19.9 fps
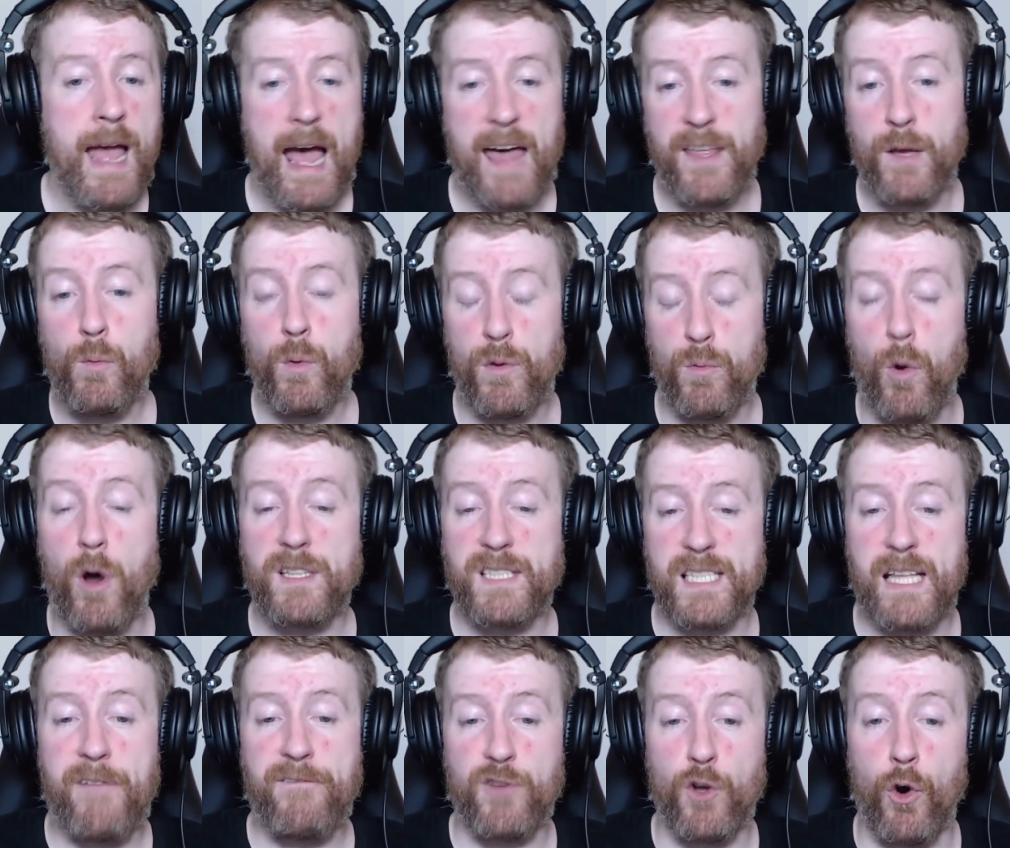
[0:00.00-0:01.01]
I think with
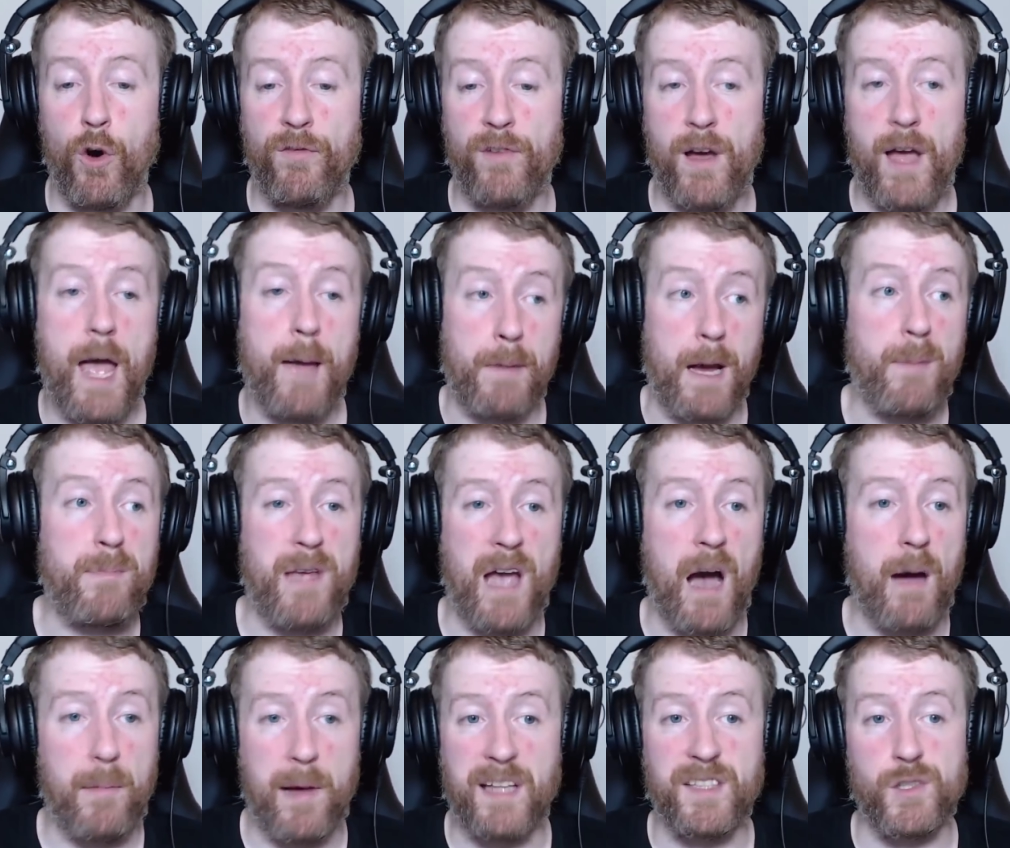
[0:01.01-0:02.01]
what's left over,
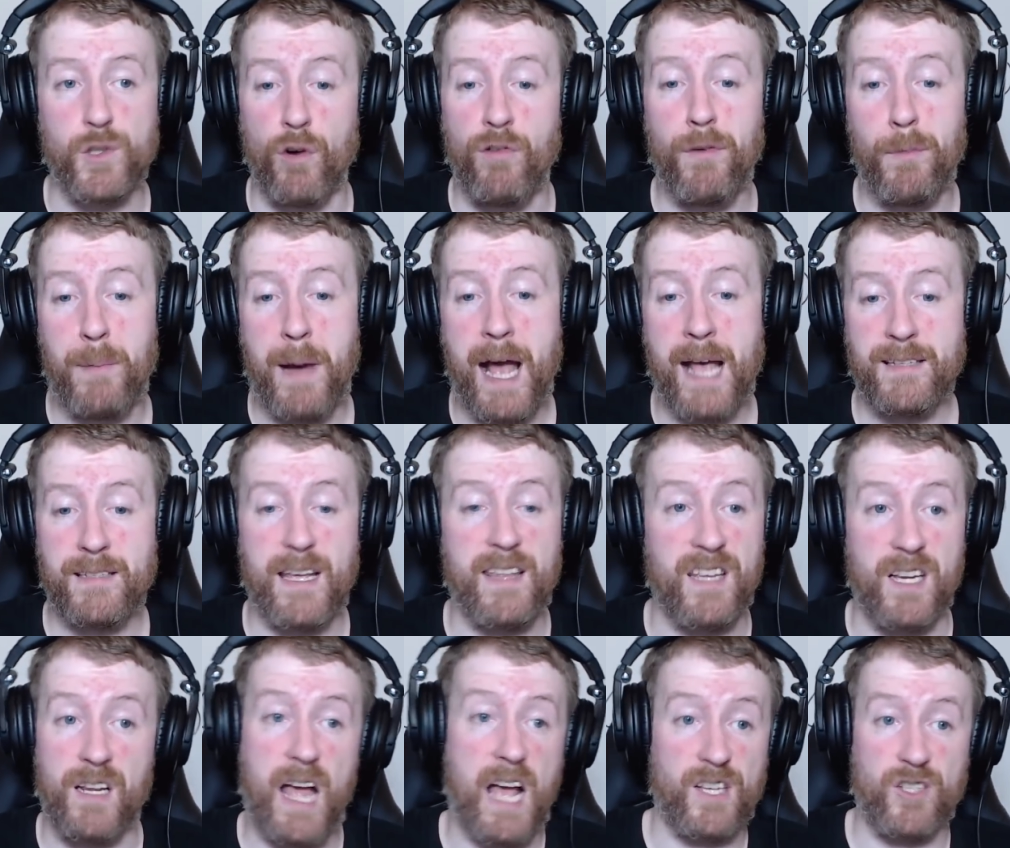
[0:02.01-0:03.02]
MiBR bans Overpass. I
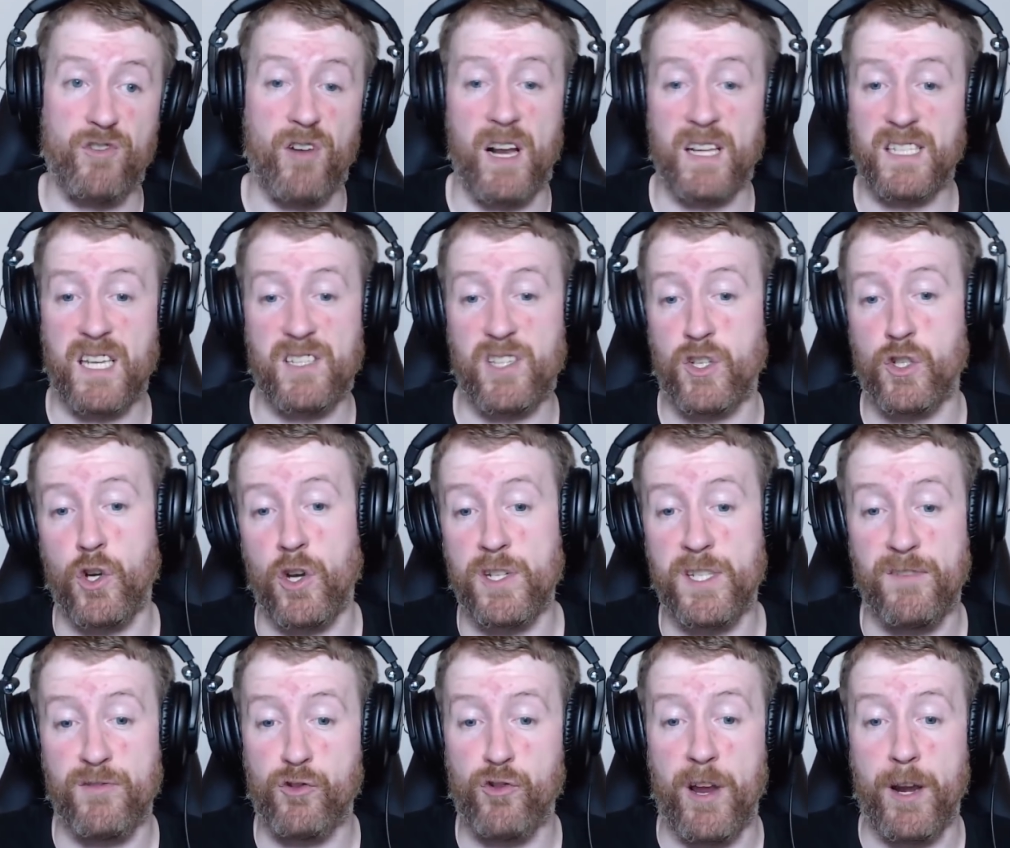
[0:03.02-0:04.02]
think Astralis has a
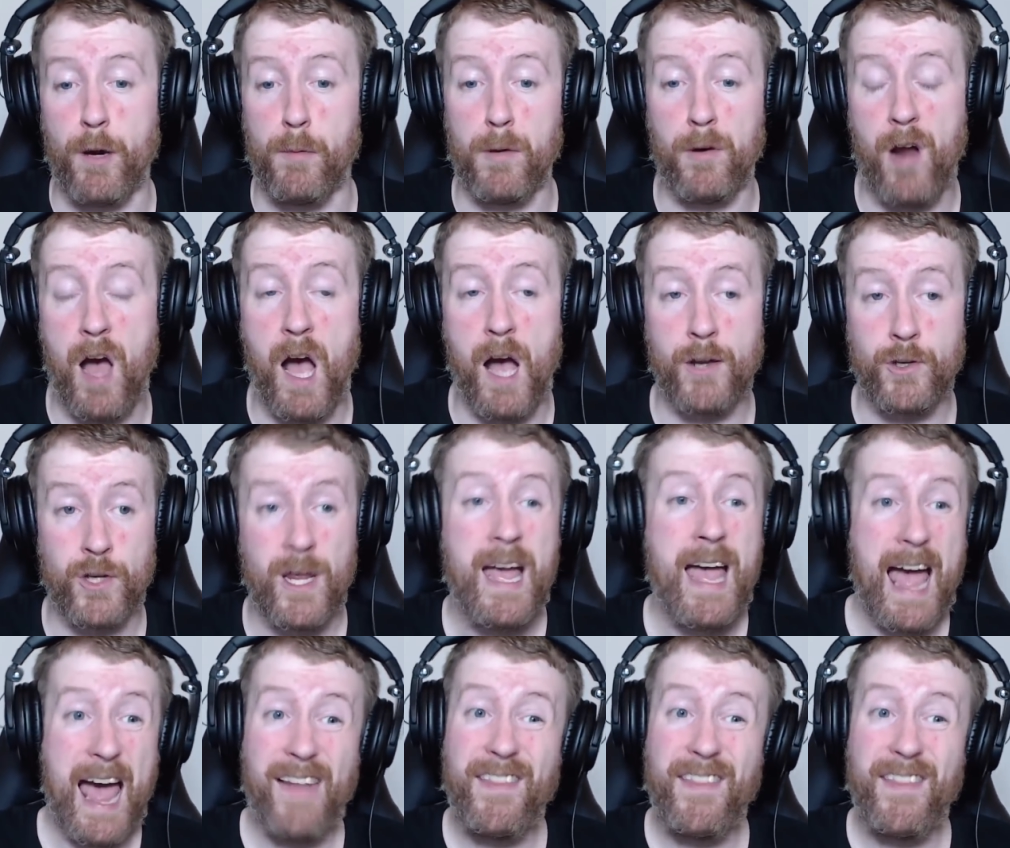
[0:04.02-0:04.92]
choice of Train or Mirage.